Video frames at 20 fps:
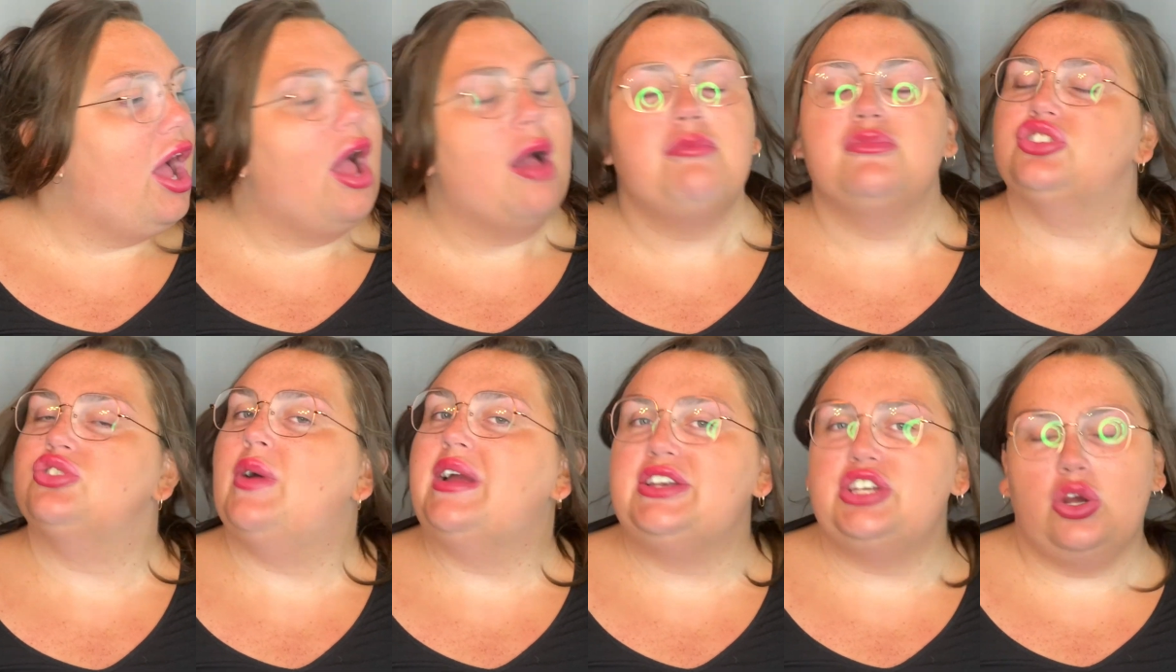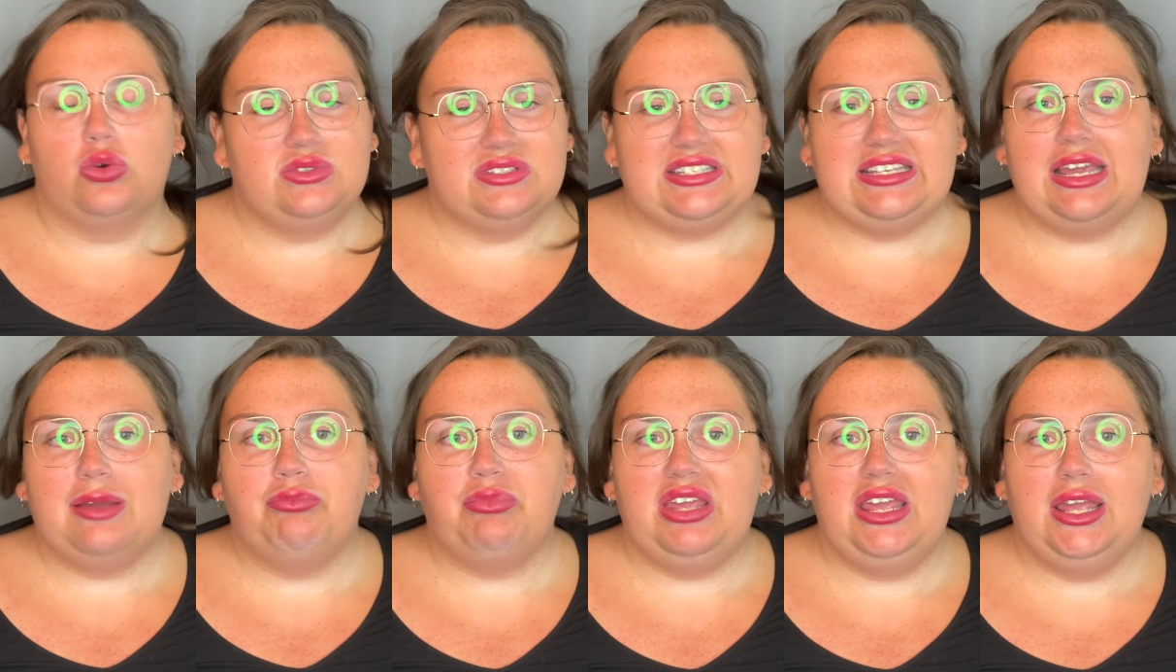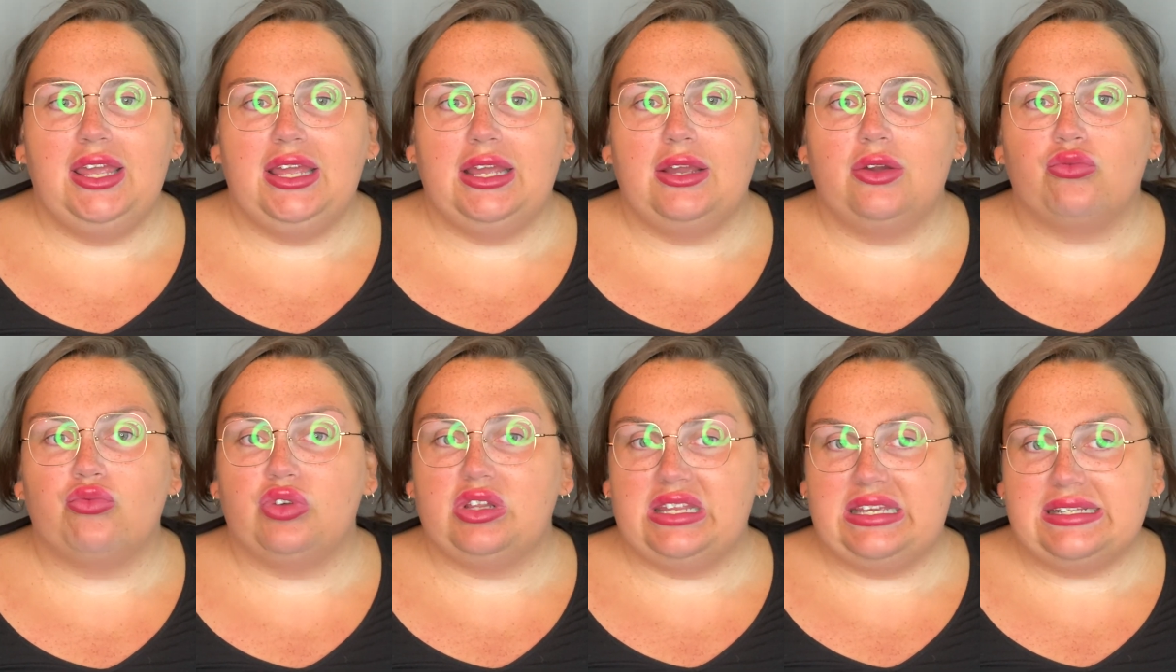So I don't see it being
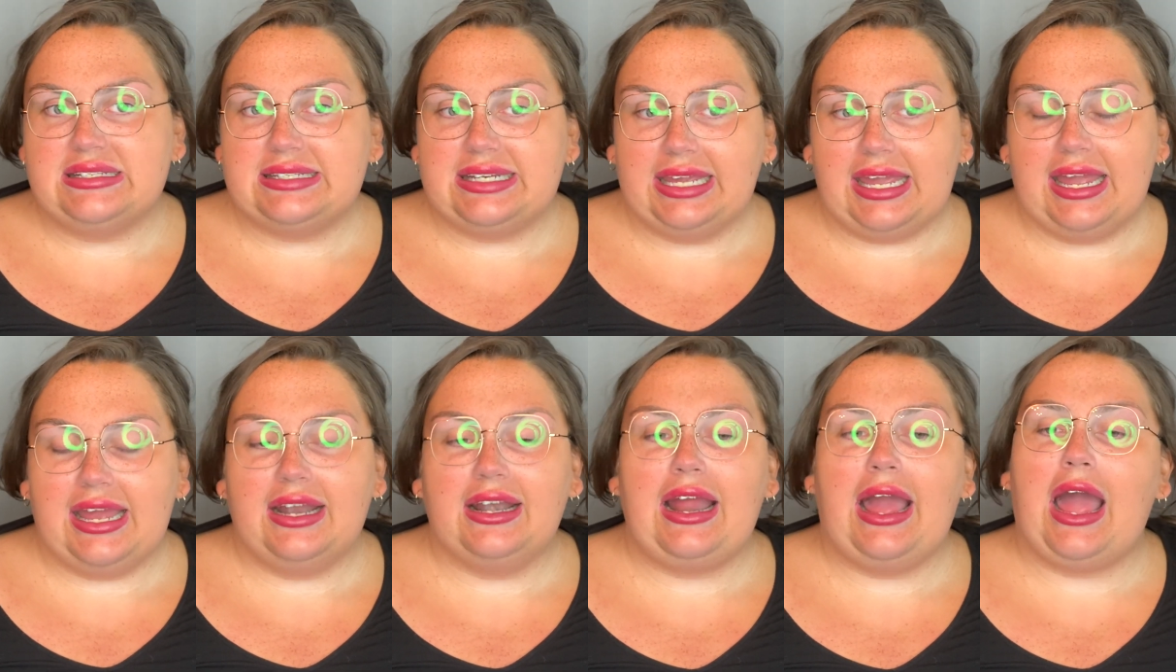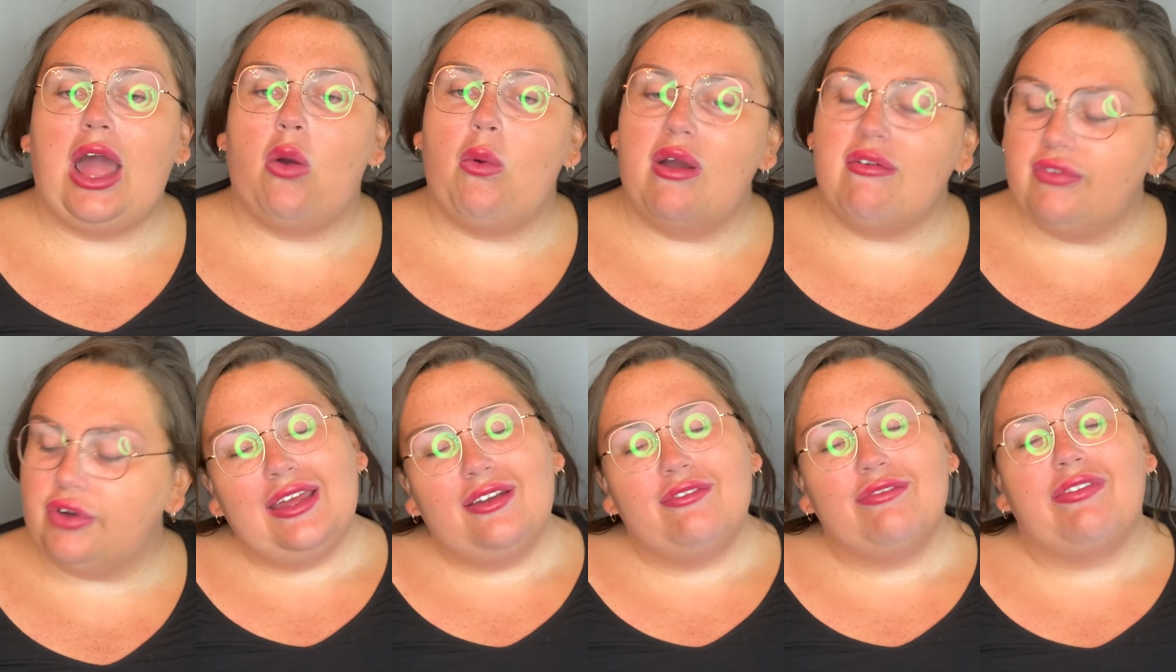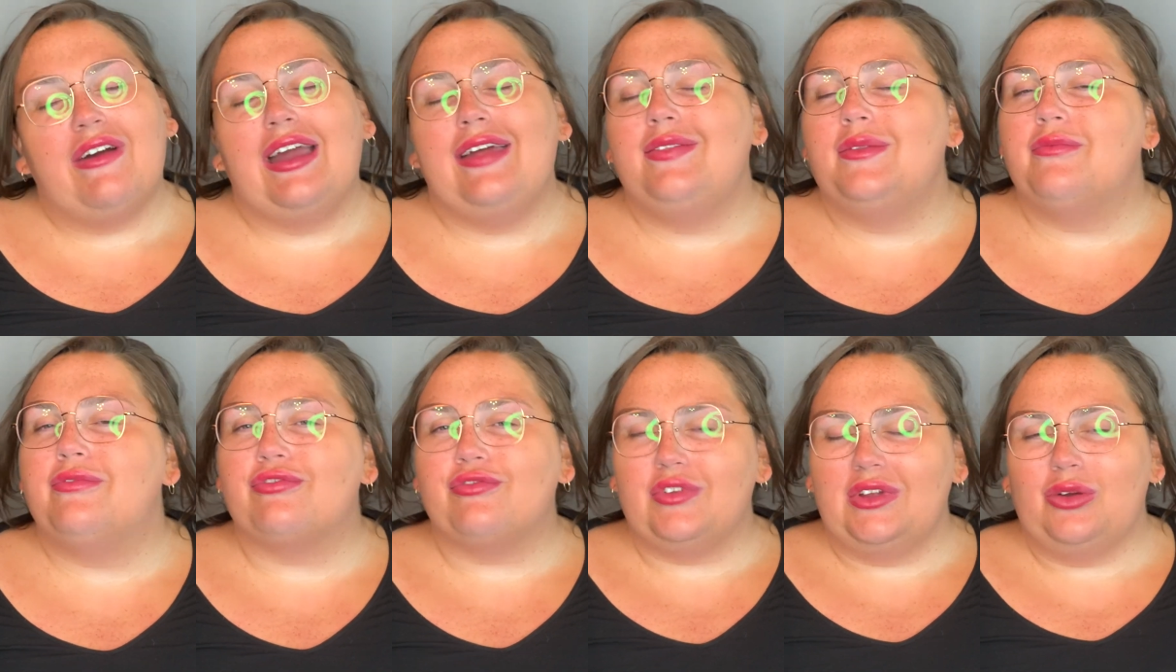released again. However, you can find them
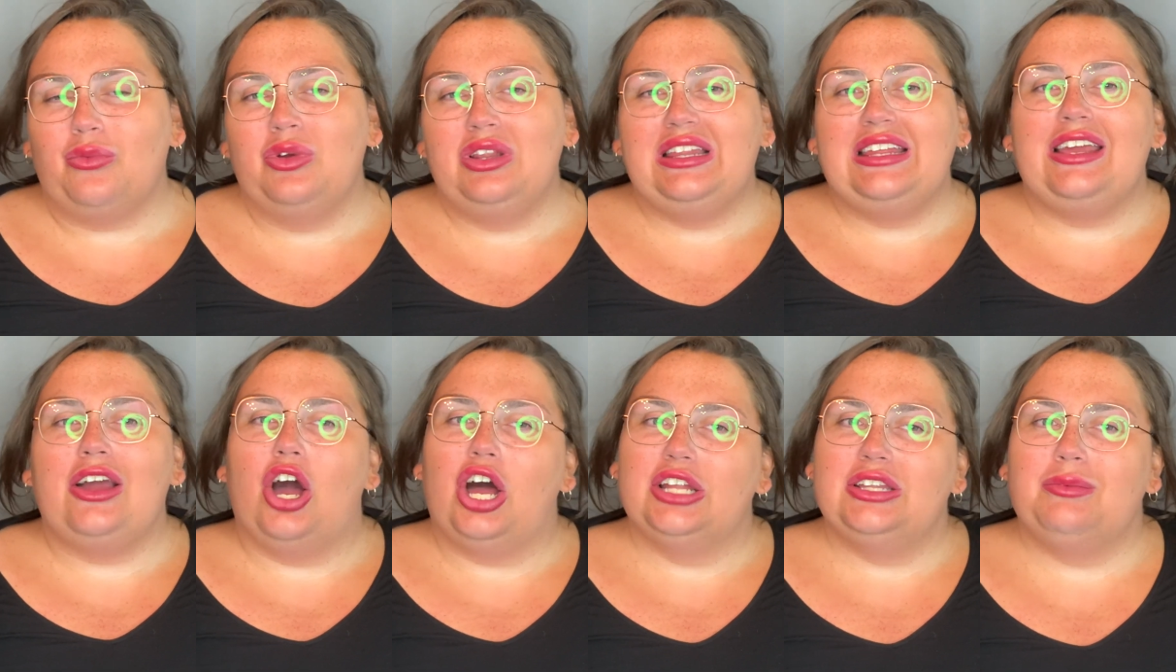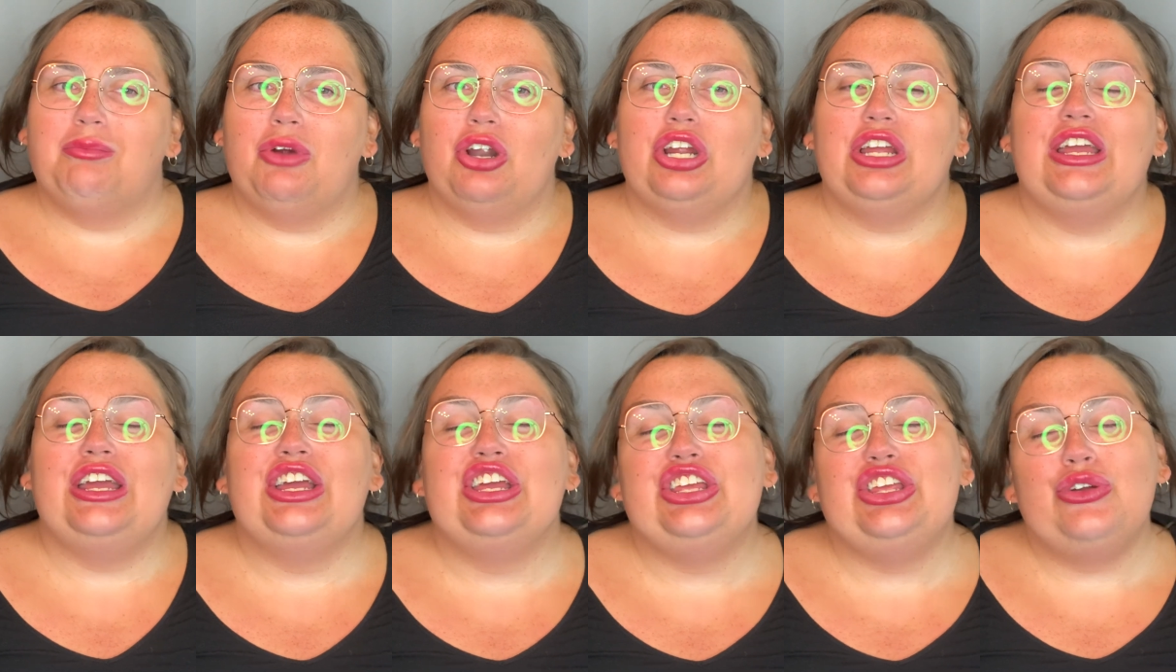frequently on the market.